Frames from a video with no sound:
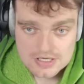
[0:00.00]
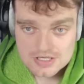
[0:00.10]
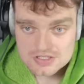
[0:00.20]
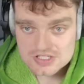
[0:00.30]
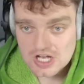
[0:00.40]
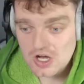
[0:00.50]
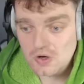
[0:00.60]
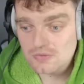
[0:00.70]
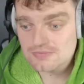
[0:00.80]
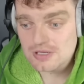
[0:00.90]

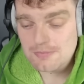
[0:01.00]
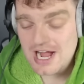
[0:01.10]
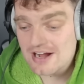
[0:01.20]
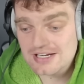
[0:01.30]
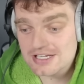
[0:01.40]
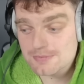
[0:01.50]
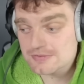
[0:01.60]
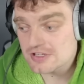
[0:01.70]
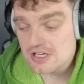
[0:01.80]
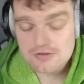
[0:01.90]
So apparently
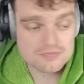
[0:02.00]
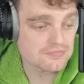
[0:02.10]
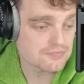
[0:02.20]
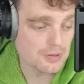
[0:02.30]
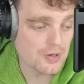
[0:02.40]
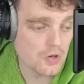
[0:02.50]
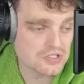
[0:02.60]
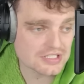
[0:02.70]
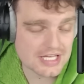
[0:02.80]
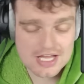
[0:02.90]
the
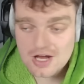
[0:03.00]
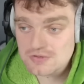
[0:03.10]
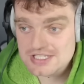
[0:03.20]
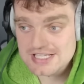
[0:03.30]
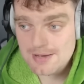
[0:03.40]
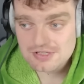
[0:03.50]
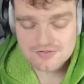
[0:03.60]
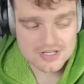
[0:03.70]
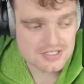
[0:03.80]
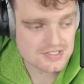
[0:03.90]
proposal they got was a slap in the
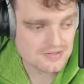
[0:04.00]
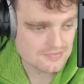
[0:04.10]
face.